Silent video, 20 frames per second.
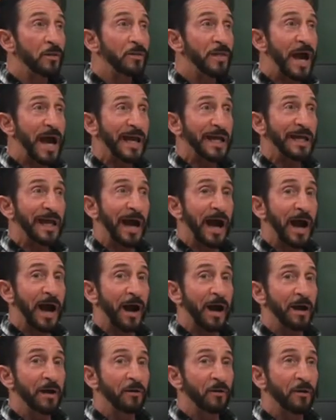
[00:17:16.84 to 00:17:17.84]
that
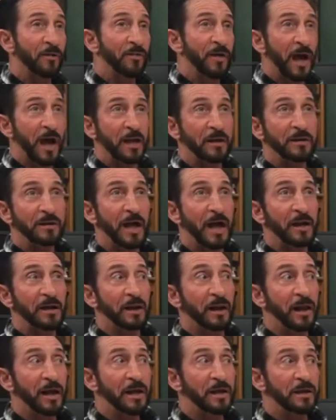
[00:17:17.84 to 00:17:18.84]
guy, or that
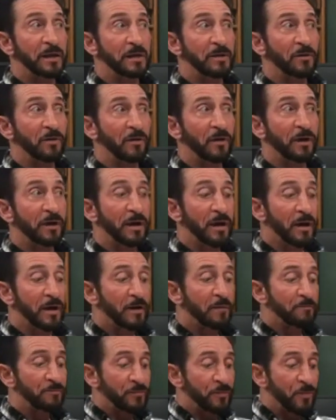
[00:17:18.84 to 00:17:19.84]
lady, or
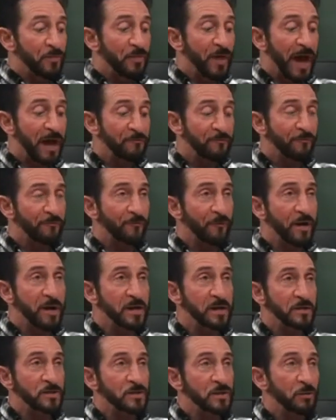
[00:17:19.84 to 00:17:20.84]
that
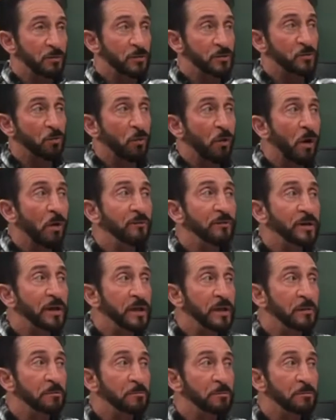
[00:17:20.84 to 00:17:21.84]
phrase that was woven
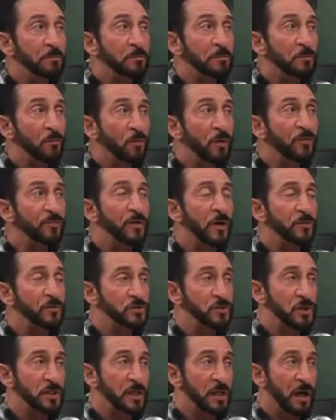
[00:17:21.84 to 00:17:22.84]
in with those
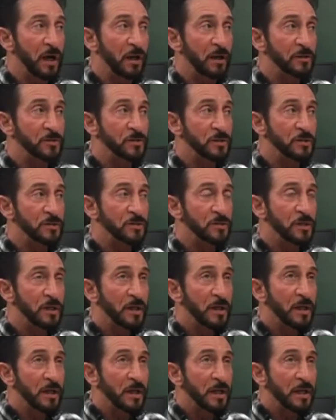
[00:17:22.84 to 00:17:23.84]
genealogies.
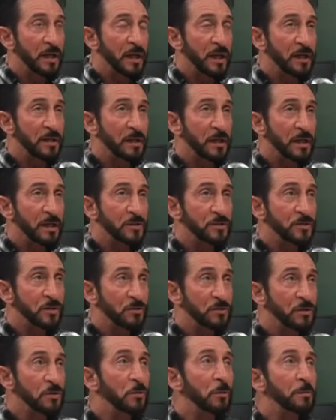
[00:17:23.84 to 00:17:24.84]
Mm-hmm. And so
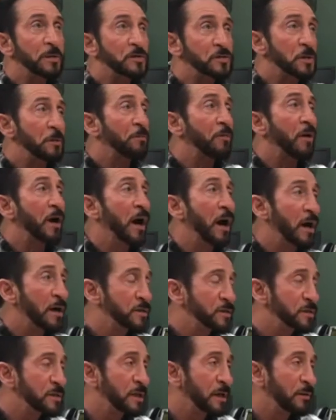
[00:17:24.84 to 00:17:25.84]
you will be
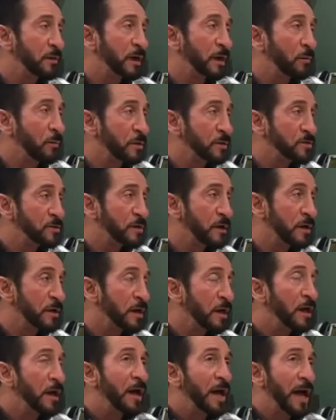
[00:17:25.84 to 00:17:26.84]
surprised at what's there.
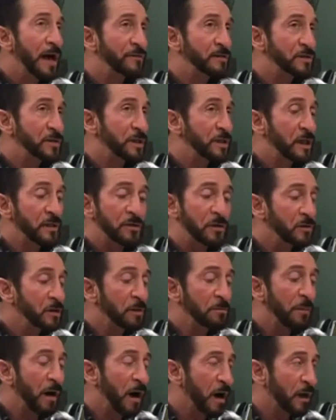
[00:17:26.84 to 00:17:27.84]
Having said that, don't
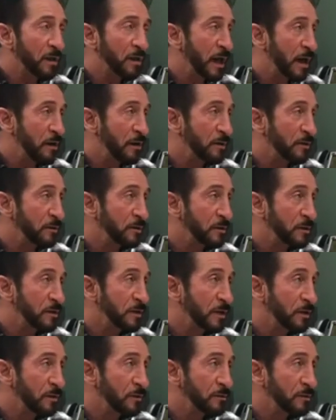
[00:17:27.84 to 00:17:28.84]
get bogged down. You
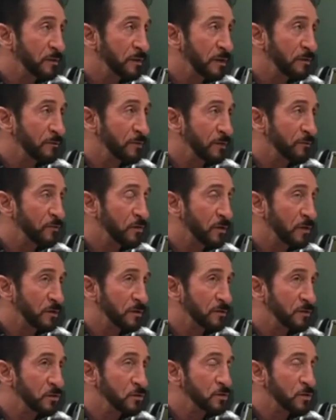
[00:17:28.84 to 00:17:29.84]
know, if you're
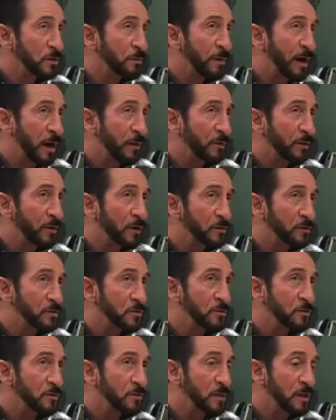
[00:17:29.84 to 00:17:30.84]
new to the Bible, go
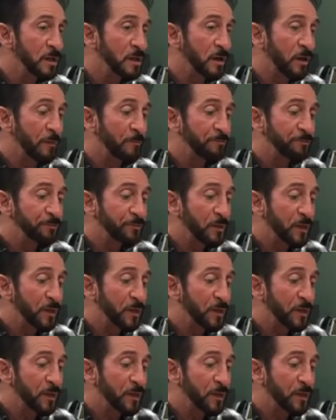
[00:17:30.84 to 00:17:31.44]
to the